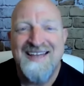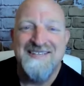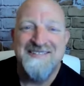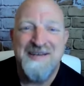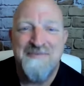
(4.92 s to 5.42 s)

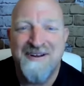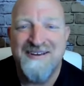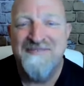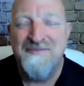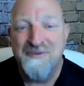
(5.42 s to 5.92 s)
Hi, Scott
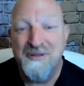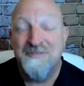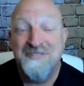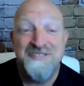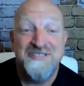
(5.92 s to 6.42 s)
Martin here from
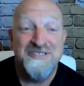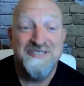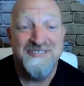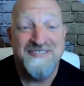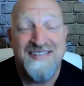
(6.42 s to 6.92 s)
Global Student
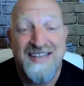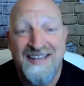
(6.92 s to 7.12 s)
Solutions,